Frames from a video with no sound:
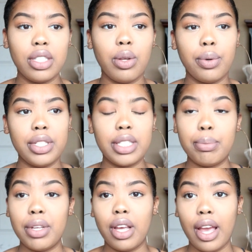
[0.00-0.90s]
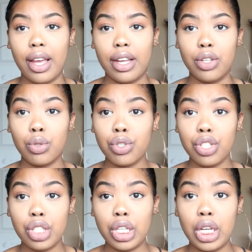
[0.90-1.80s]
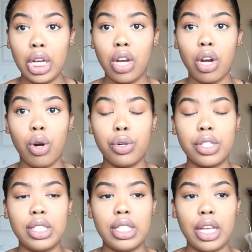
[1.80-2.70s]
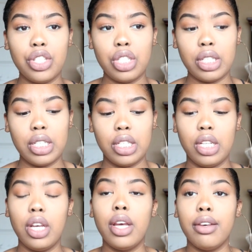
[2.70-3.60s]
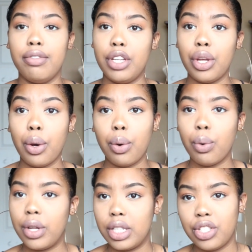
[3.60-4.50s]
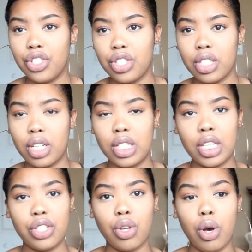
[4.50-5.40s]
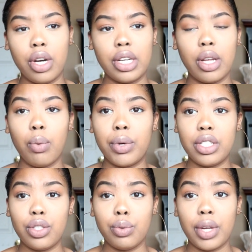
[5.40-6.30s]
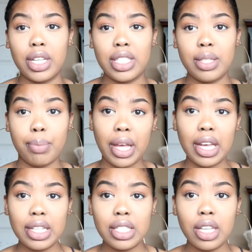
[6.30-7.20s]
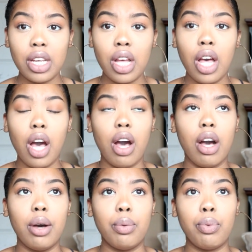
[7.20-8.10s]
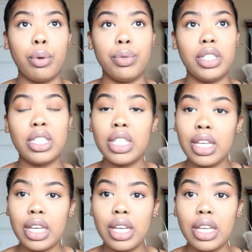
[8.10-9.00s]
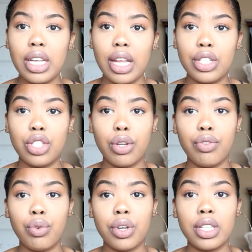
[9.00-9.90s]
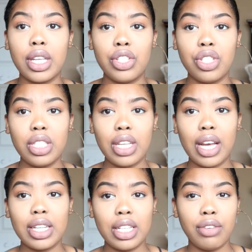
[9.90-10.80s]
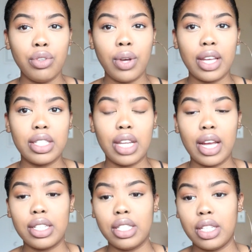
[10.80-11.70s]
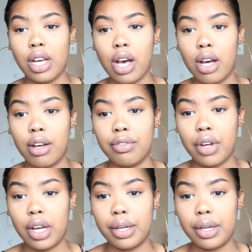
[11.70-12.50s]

this is going to be a nursing orientation video, and this is just going to touch on what to expect, what we did and so forth, and just kind of give you guys an idea of